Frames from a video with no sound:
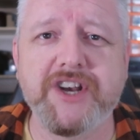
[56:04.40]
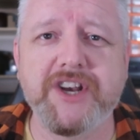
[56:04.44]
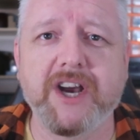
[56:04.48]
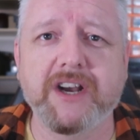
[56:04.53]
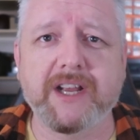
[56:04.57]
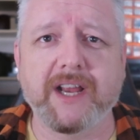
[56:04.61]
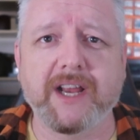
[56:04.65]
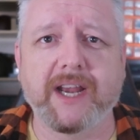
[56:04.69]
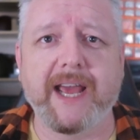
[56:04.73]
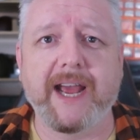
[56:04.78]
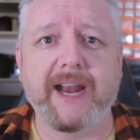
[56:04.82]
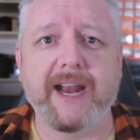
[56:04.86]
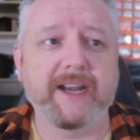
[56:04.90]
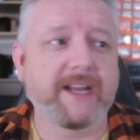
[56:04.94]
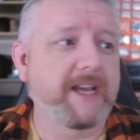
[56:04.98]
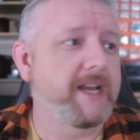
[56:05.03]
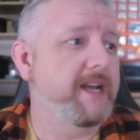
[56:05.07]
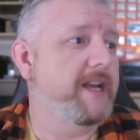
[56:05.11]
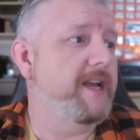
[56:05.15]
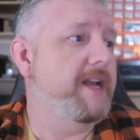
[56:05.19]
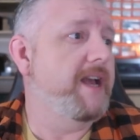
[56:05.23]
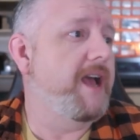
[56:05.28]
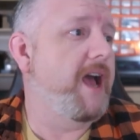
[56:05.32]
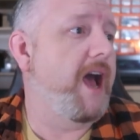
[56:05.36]
to chuckle at.
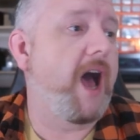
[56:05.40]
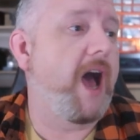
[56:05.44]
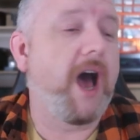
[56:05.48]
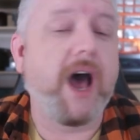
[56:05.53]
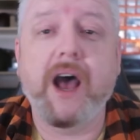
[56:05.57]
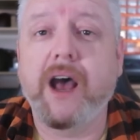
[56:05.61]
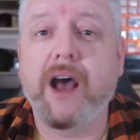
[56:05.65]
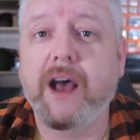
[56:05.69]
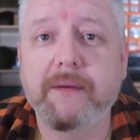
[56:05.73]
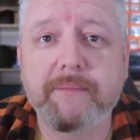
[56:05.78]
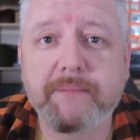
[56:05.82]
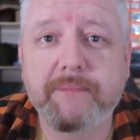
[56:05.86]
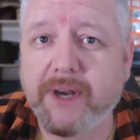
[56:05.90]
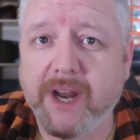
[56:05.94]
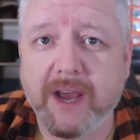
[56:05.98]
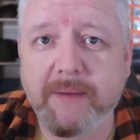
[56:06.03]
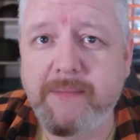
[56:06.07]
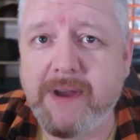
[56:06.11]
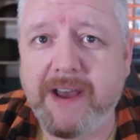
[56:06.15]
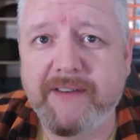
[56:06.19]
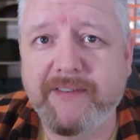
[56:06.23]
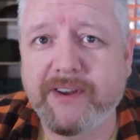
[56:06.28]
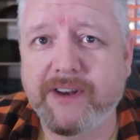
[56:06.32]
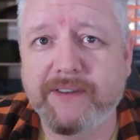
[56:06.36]
Uh, but
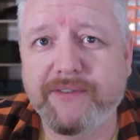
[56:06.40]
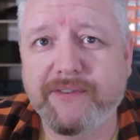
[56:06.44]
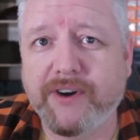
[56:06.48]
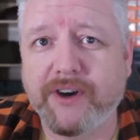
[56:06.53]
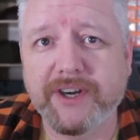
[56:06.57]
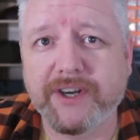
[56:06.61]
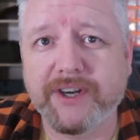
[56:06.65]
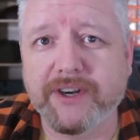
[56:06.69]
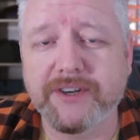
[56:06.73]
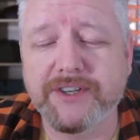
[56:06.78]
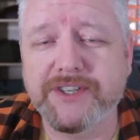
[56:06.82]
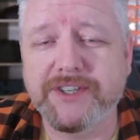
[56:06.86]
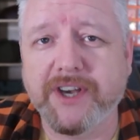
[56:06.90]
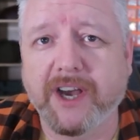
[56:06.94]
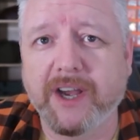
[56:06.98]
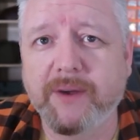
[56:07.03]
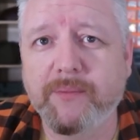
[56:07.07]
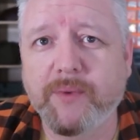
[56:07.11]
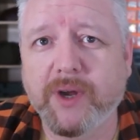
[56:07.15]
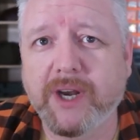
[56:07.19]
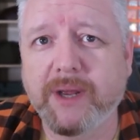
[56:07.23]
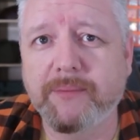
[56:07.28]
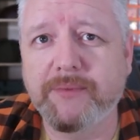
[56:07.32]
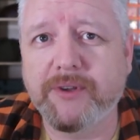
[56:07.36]
I'm having a very good
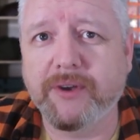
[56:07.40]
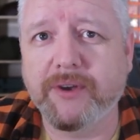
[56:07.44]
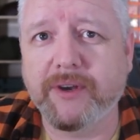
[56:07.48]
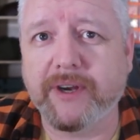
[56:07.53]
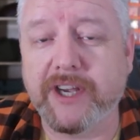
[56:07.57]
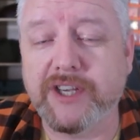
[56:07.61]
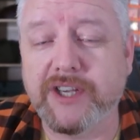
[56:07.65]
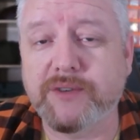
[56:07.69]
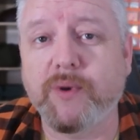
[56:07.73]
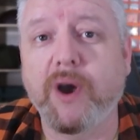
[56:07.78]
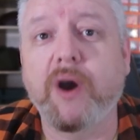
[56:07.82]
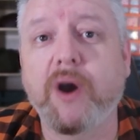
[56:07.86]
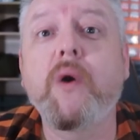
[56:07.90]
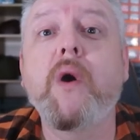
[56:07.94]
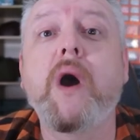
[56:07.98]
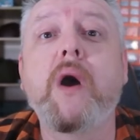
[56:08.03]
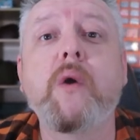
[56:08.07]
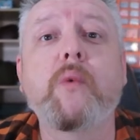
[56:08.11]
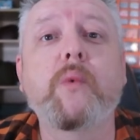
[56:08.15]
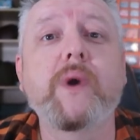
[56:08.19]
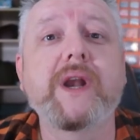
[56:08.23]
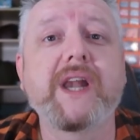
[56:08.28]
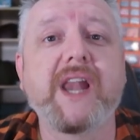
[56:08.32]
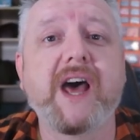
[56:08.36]
time while I'm doing it as well.
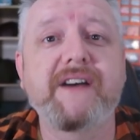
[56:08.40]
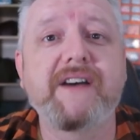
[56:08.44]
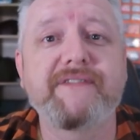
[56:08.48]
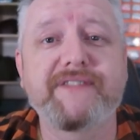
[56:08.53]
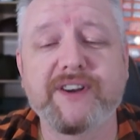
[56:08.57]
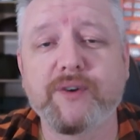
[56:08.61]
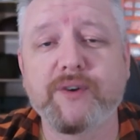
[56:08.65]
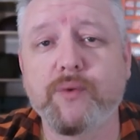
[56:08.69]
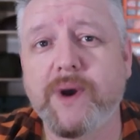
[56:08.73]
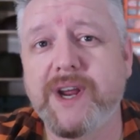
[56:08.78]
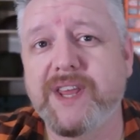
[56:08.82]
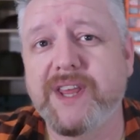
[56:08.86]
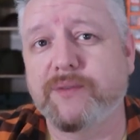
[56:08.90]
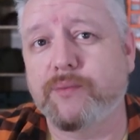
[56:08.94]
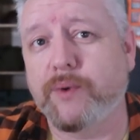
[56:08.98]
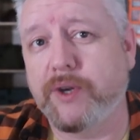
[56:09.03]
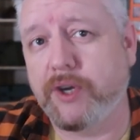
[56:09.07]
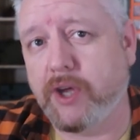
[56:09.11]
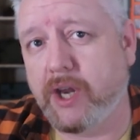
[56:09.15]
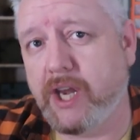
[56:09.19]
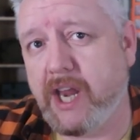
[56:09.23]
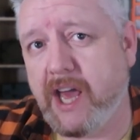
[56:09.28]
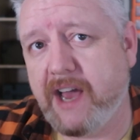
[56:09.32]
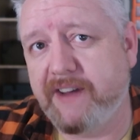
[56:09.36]
We're laughing with,
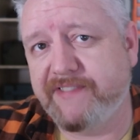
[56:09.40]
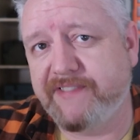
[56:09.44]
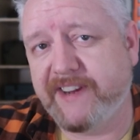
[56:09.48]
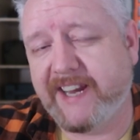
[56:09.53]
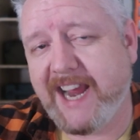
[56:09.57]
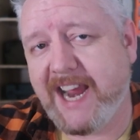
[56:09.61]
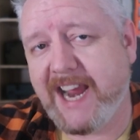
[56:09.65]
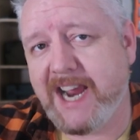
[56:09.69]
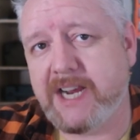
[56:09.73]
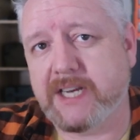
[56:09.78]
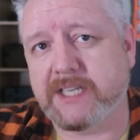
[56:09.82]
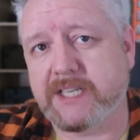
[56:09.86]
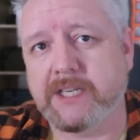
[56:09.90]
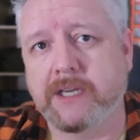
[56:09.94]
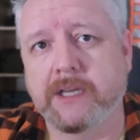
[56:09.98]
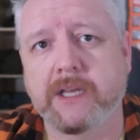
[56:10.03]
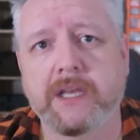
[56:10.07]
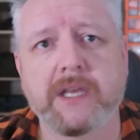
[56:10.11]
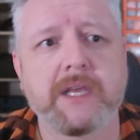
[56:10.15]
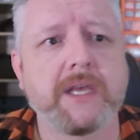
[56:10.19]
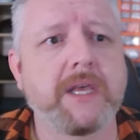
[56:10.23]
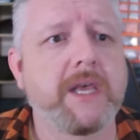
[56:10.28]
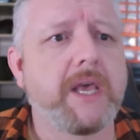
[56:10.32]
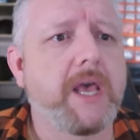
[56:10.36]
we're not laughing at.
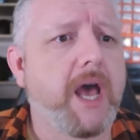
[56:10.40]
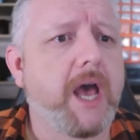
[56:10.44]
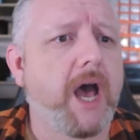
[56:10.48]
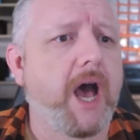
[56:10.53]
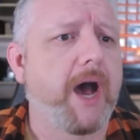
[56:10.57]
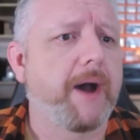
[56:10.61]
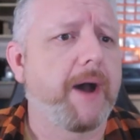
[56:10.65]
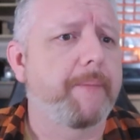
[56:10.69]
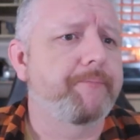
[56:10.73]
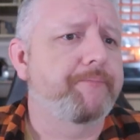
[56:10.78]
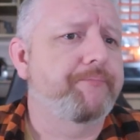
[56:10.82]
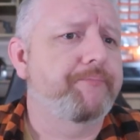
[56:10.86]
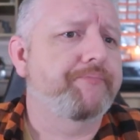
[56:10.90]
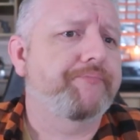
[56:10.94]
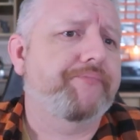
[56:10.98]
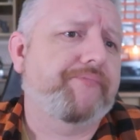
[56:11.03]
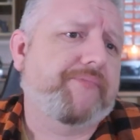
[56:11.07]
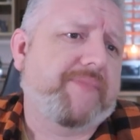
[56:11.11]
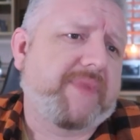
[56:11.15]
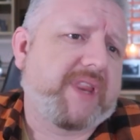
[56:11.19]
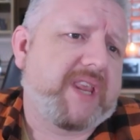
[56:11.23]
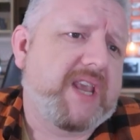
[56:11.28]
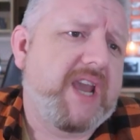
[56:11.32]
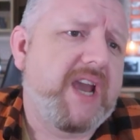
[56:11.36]
Um,
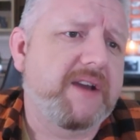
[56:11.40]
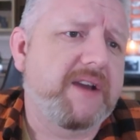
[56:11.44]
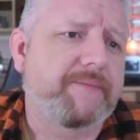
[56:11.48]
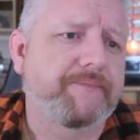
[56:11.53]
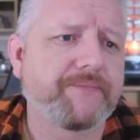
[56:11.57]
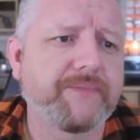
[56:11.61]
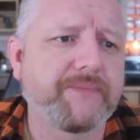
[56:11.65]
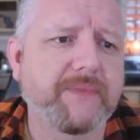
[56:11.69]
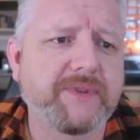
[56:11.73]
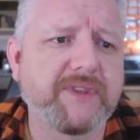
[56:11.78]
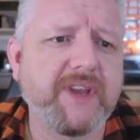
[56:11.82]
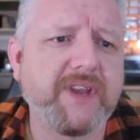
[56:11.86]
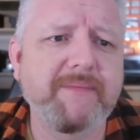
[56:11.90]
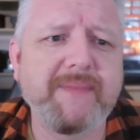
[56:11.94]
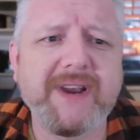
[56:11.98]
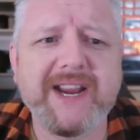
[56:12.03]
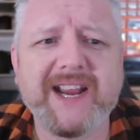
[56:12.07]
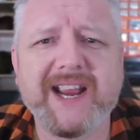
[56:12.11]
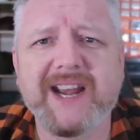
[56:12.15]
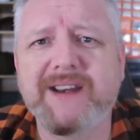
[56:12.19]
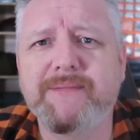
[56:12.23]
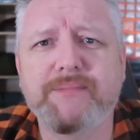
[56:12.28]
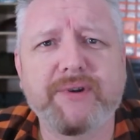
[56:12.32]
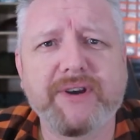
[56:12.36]
yeah, don't
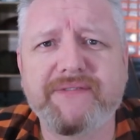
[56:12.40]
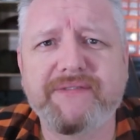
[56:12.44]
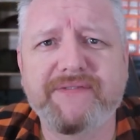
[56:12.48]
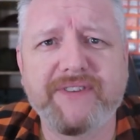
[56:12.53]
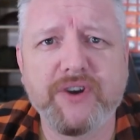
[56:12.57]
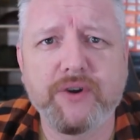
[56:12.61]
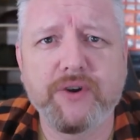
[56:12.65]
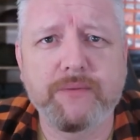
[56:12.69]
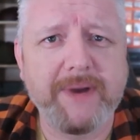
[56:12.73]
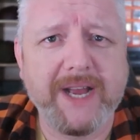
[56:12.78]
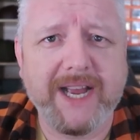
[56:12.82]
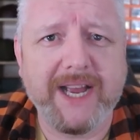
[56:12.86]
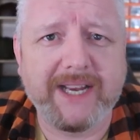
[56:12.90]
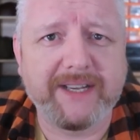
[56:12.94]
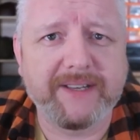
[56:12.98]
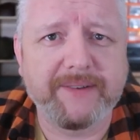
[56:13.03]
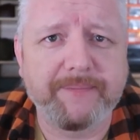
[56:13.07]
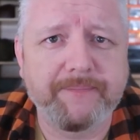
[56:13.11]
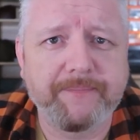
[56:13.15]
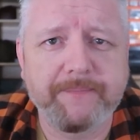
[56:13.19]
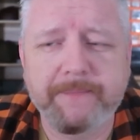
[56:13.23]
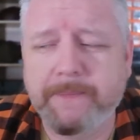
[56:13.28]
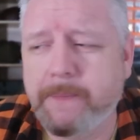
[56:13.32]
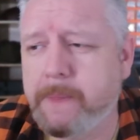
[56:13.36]
make anybody feel
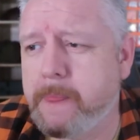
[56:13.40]
bad.